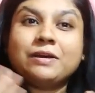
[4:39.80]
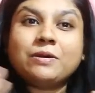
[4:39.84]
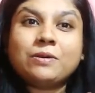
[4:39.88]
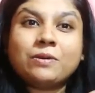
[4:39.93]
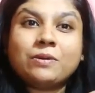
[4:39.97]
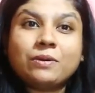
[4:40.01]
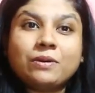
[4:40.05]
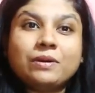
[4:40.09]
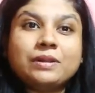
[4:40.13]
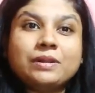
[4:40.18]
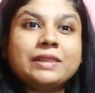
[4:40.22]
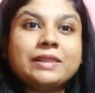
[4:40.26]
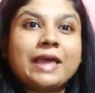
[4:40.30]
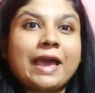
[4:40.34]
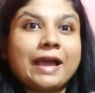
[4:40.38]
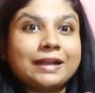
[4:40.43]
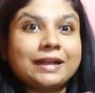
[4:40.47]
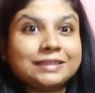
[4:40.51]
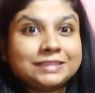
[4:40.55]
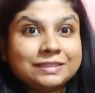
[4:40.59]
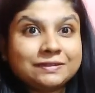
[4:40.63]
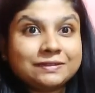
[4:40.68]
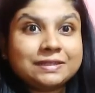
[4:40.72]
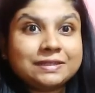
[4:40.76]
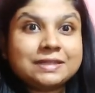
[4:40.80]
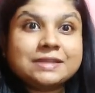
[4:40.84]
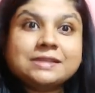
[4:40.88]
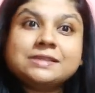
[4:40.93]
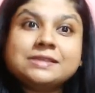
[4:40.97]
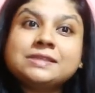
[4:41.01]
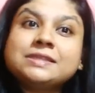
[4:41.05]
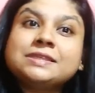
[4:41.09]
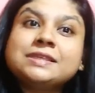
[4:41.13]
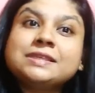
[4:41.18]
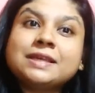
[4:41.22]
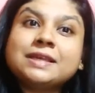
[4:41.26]
All the
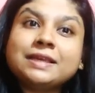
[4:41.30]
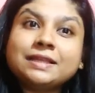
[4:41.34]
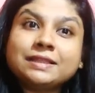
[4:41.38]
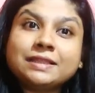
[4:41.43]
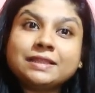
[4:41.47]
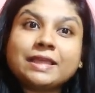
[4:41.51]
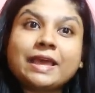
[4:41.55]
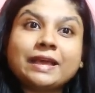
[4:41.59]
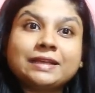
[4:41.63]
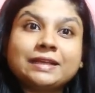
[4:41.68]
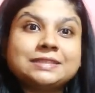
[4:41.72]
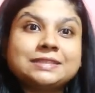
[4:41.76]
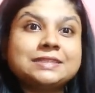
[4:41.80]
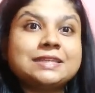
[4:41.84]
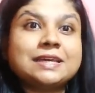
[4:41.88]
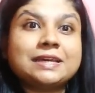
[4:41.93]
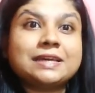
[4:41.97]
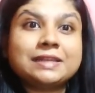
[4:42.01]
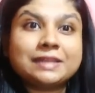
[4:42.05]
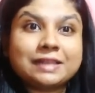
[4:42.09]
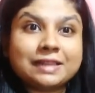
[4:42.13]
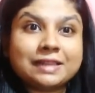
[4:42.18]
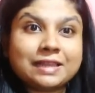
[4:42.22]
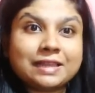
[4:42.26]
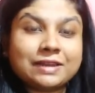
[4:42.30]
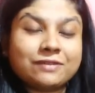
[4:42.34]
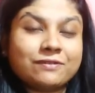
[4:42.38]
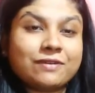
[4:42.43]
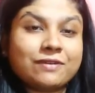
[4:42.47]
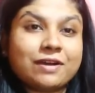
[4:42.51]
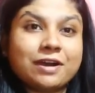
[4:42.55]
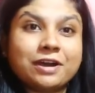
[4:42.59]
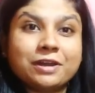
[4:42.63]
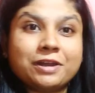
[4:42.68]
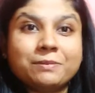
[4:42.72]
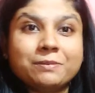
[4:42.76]
activities in the external
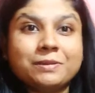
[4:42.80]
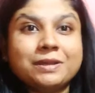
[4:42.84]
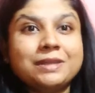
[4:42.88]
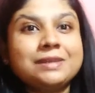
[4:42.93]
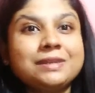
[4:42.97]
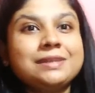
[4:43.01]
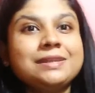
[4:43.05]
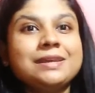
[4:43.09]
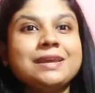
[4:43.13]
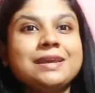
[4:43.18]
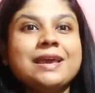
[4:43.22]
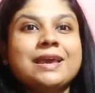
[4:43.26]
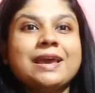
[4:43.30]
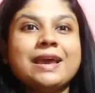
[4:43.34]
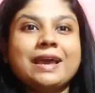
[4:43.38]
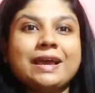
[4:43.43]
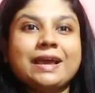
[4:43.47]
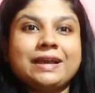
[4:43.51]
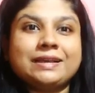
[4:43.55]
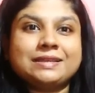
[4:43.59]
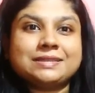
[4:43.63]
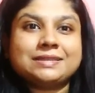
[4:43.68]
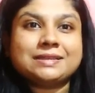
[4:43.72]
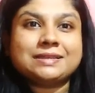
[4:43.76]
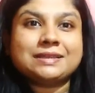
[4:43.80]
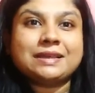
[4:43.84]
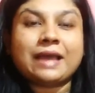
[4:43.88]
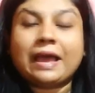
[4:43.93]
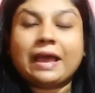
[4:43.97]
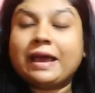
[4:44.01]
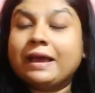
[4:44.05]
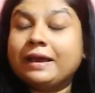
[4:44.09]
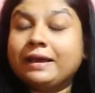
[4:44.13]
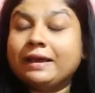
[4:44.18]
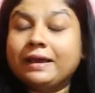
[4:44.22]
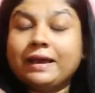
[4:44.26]
environment have
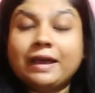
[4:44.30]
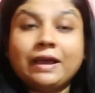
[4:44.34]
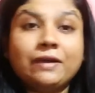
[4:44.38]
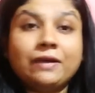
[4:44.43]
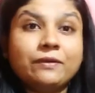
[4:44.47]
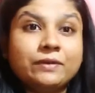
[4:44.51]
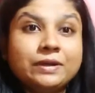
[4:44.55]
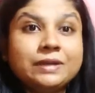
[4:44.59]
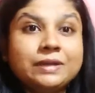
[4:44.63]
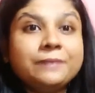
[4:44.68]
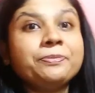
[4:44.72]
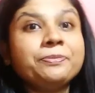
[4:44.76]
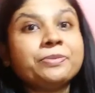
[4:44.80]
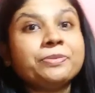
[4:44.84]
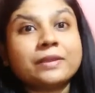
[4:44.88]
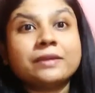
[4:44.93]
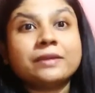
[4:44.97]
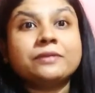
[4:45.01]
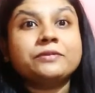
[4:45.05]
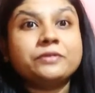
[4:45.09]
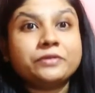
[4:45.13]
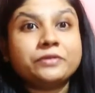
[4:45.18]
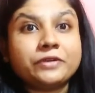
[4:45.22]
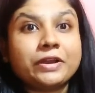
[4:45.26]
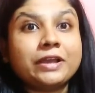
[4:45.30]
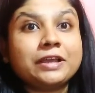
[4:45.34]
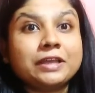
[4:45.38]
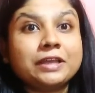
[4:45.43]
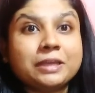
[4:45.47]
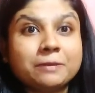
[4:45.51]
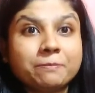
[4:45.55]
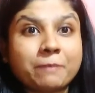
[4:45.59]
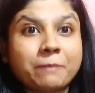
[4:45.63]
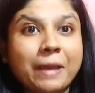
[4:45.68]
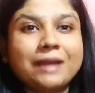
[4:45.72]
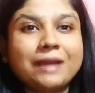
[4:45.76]
a direct
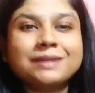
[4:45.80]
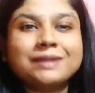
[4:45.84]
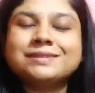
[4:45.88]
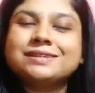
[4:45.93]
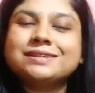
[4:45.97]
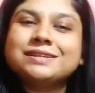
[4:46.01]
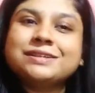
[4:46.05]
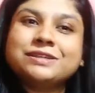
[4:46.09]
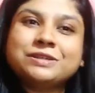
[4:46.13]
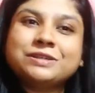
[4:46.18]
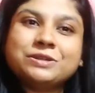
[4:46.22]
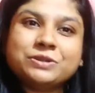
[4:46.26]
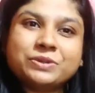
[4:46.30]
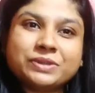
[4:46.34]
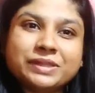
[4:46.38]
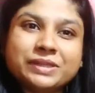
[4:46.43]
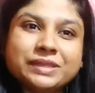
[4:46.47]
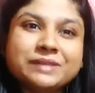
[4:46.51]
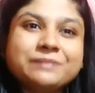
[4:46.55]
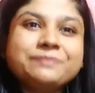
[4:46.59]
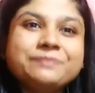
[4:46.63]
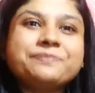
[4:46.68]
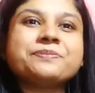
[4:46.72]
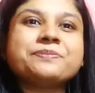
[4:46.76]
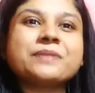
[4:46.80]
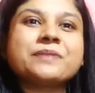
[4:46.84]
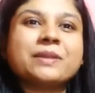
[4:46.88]
impact to the